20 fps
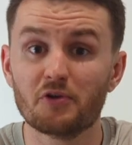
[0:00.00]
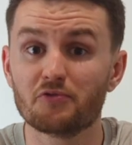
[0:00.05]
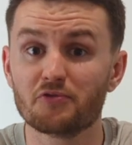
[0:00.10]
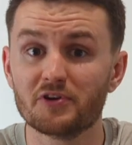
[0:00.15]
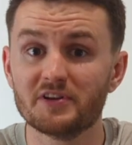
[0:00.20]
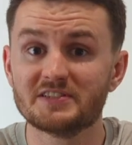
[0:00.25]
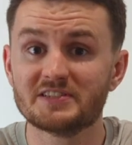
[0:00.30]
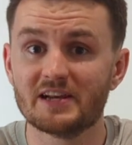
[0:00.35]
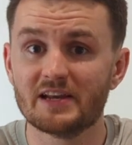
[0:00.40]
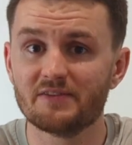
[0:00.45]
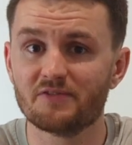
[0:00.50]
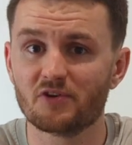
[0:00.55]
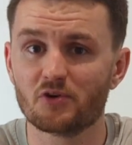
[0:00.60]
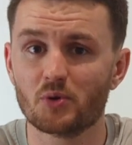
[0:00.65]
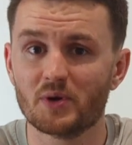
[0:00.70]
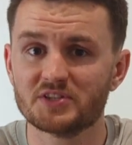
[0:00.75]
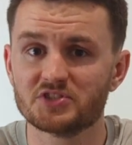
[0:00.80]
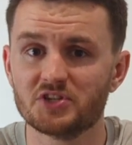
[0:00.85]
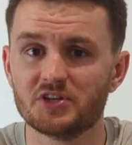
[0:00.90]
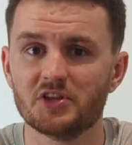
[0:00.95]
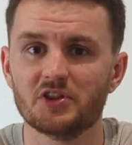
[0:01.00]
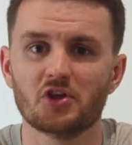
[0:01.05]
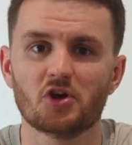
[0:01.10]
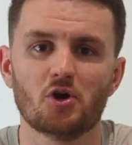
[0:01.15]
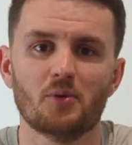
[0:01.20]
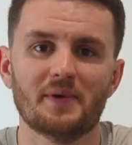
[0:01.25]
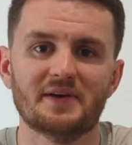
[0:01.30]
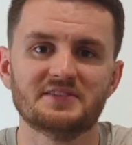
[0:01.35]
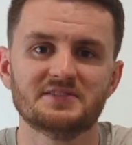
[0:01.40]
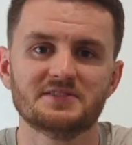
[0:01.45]
free to leave a question in the
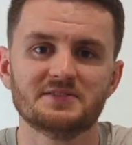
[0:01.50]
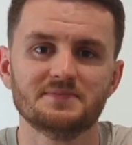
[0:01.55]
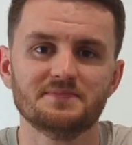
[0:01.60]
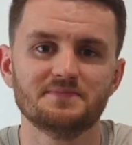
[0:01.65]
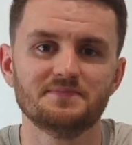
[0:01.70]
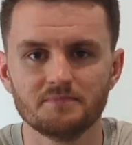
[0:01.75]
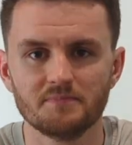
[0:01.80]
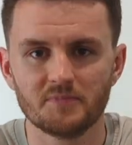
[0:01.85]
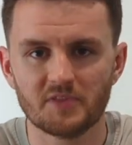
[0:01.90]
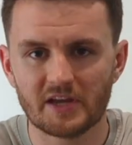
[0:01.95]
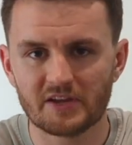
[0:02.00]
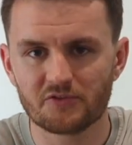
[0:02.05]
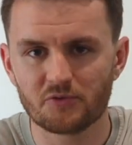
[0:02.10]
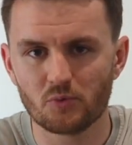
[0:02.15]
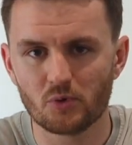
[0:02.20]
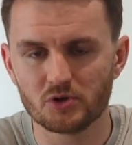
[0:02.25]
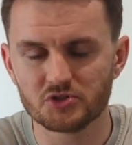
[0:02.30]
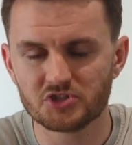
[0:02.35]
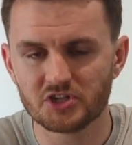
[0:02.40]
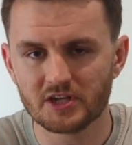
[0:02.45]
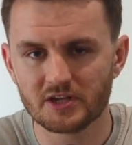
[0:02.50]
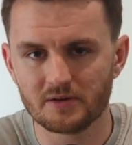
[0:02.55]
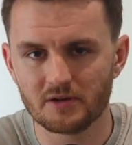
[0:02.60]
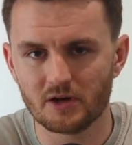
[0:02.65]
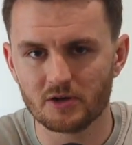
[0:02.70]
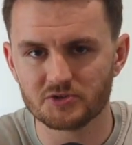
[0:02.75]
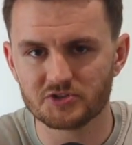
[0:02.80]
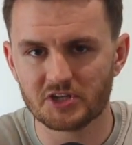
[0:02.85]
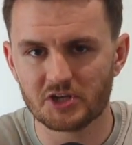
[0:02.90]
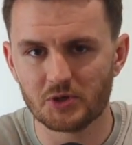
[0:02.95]
comments. Thanks for watching,
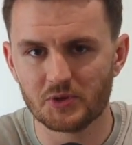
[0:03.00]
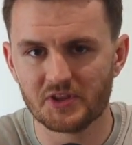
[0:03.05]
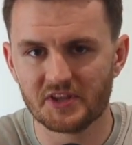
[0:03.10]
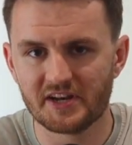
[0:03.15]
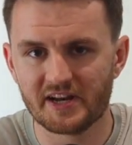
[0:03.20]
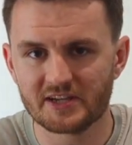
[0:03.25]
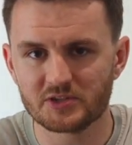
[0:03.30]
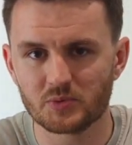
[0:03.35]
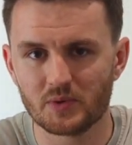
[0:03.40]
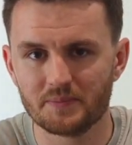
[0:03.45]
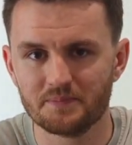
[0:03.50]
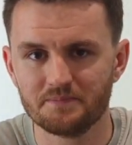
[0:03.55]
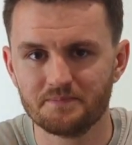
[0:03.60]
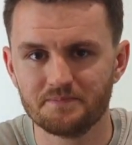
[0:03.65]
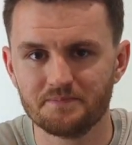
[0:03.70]
I'll see you in the next one.